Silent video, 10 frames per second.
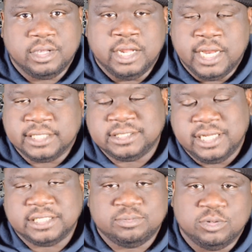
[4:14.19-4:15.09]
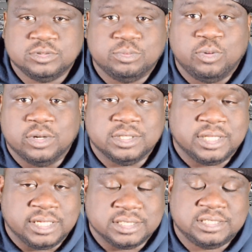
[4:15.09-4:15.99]
and that's the next most important
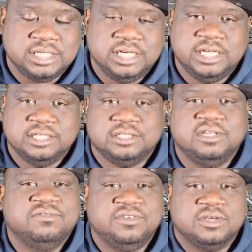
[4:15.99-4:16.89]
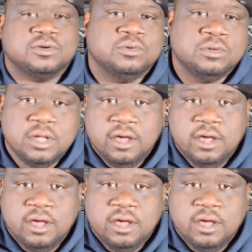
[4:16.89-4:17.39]
thing, sitting it into your vehicle.